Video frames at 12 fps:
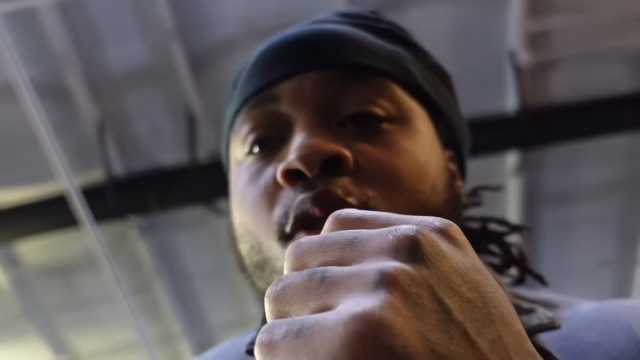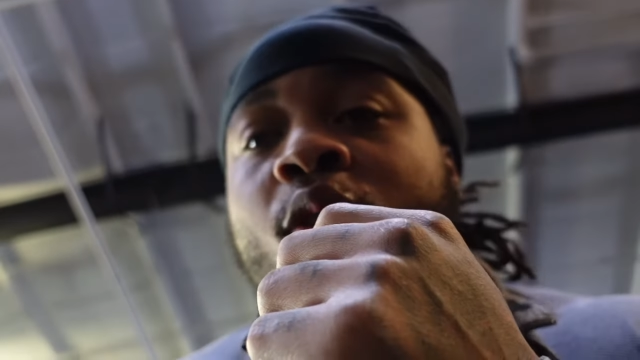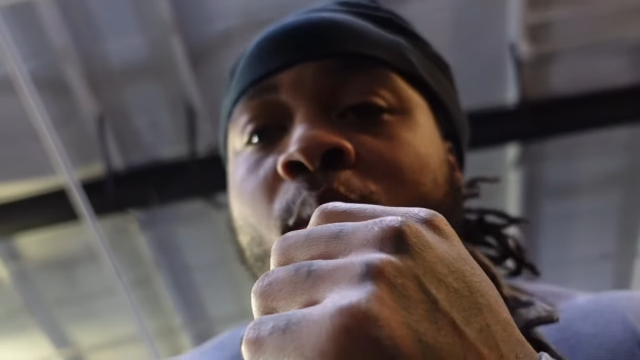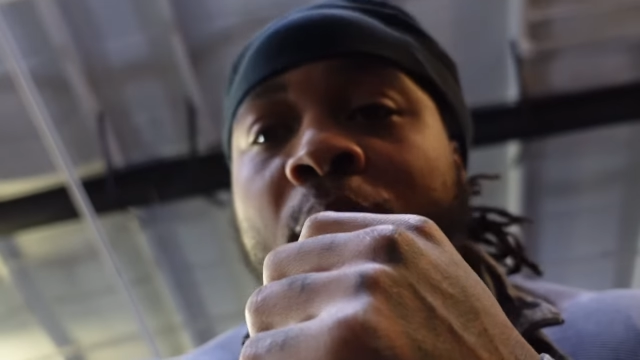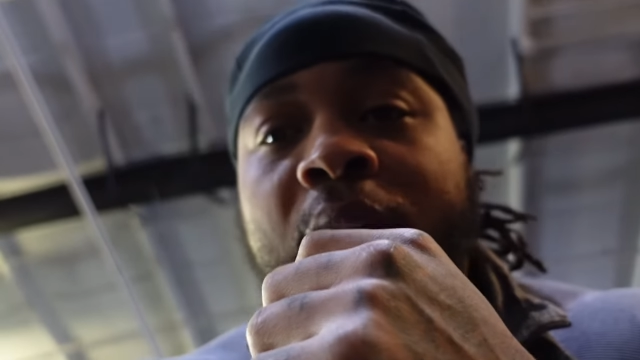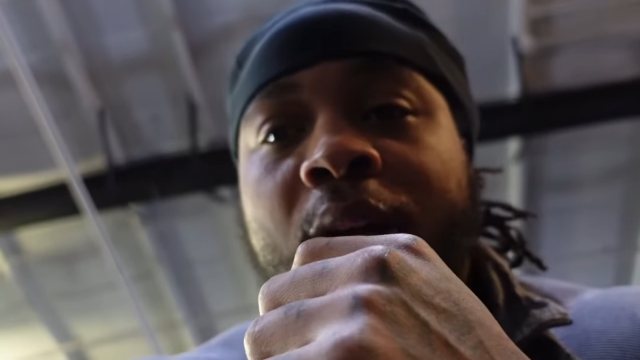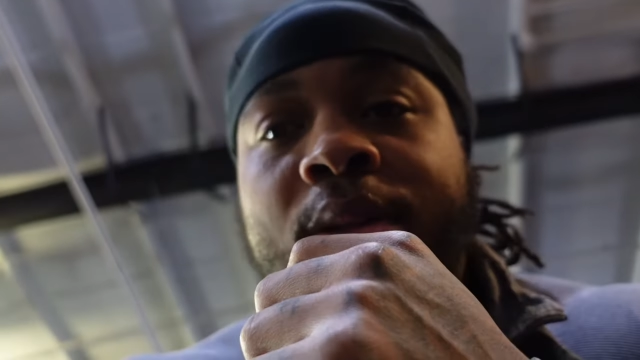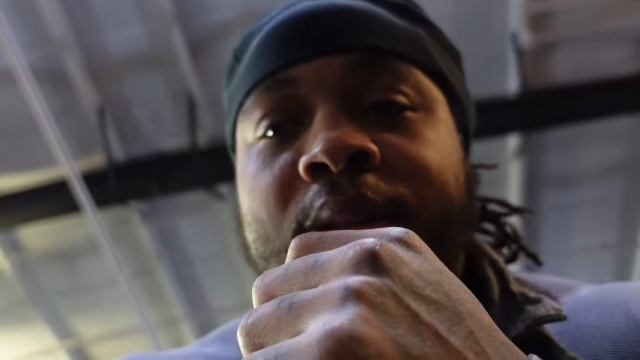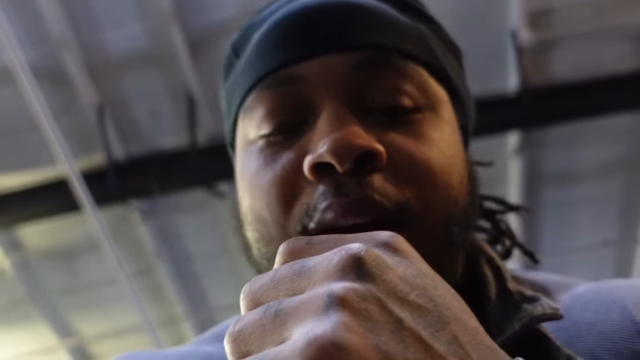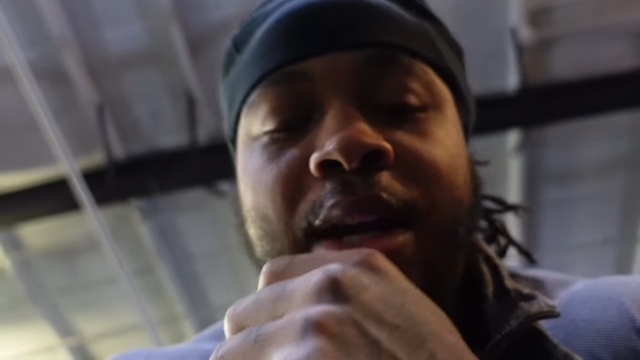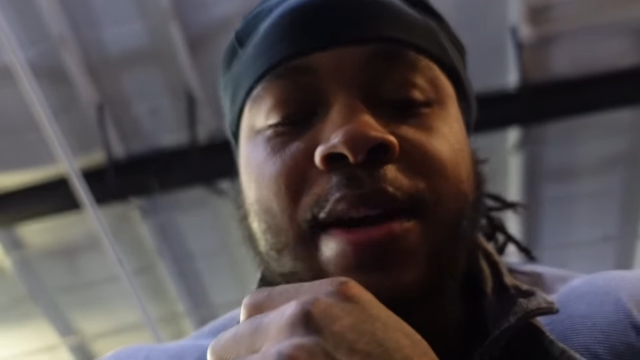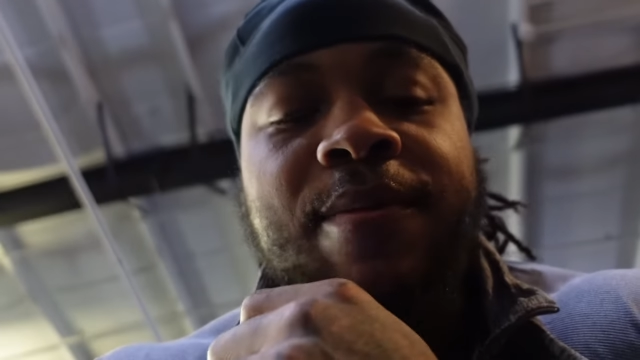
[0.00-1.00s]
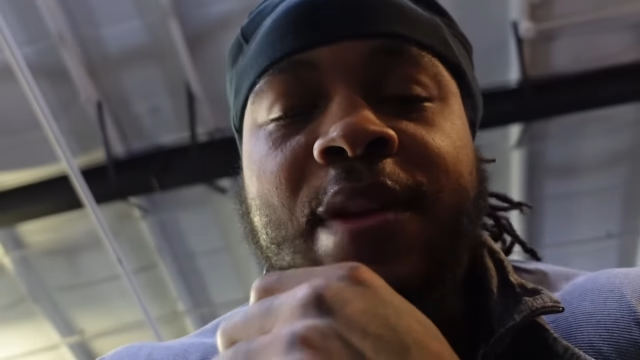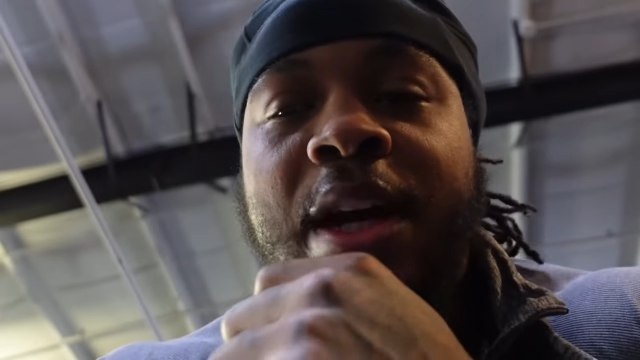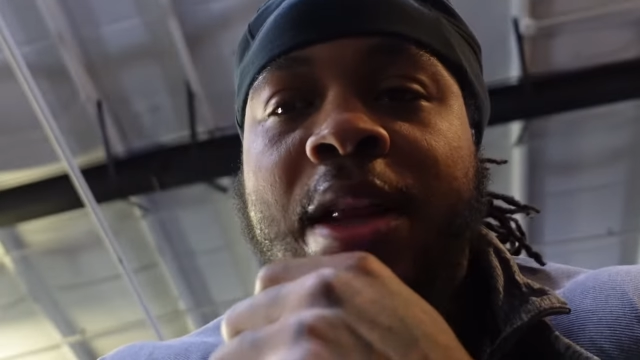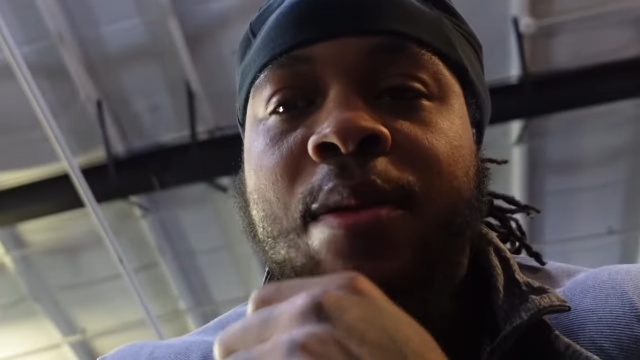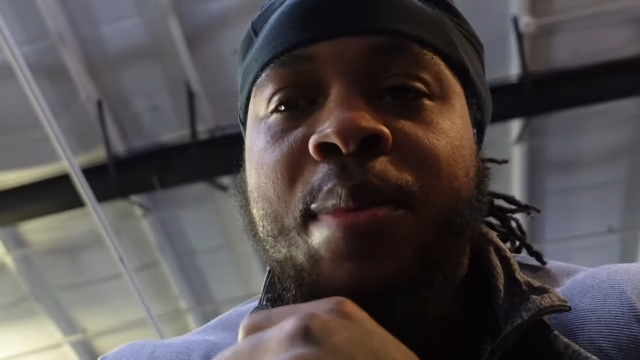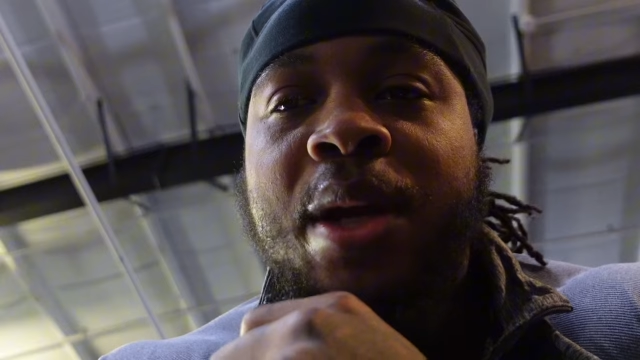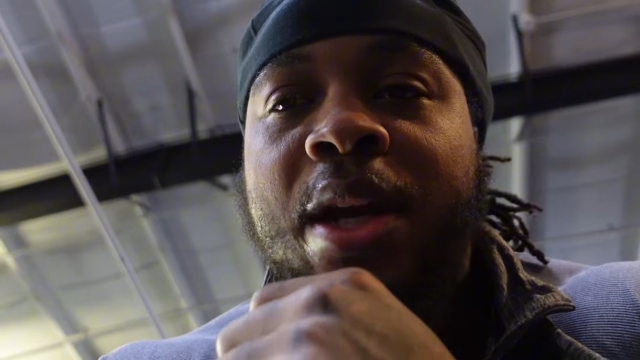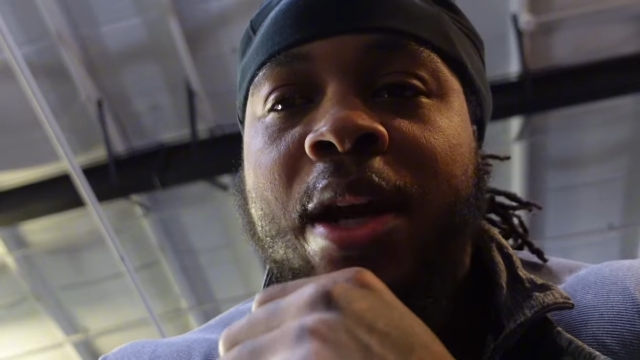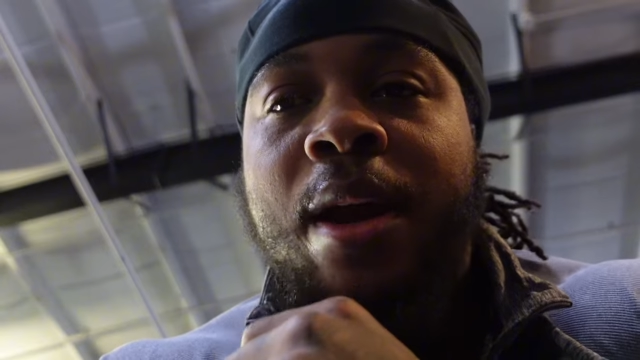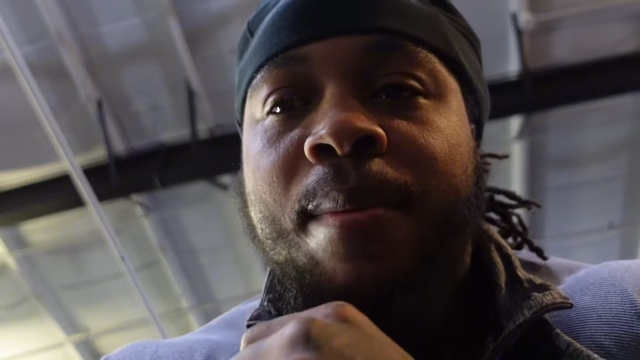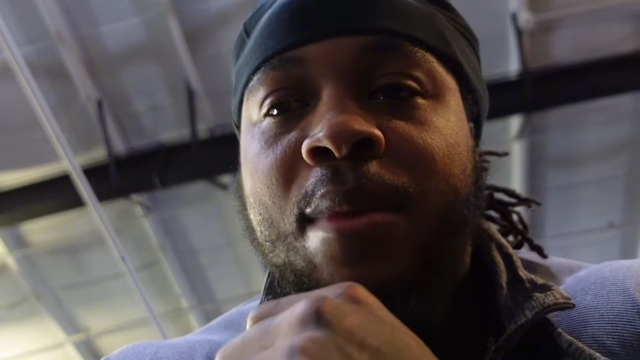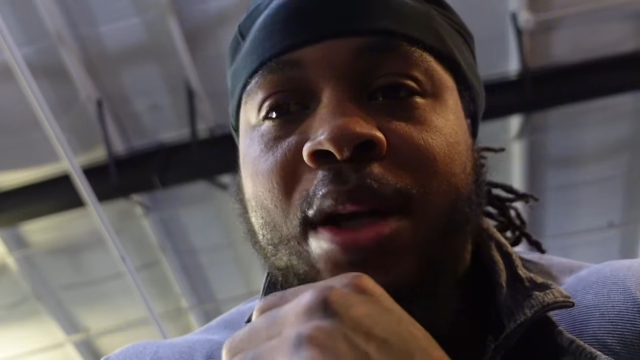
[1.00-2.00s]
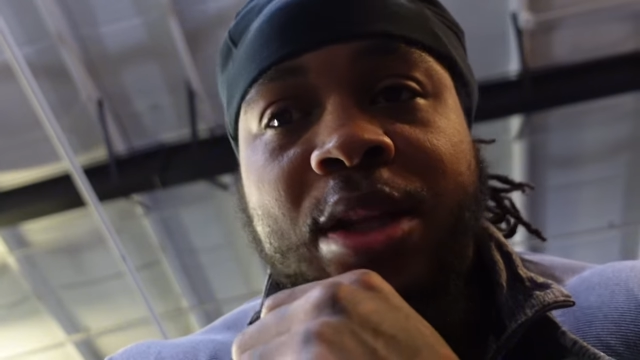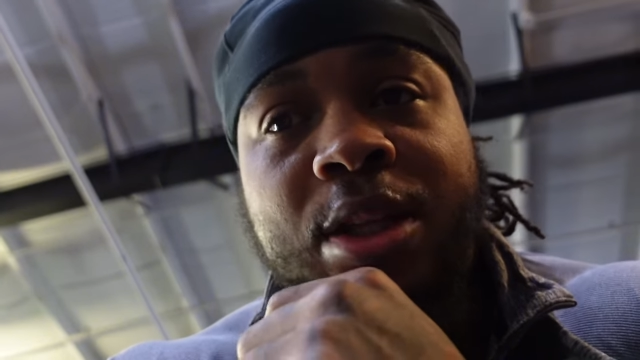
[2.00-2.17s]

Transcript: on the workout side. I forgot the big camera at the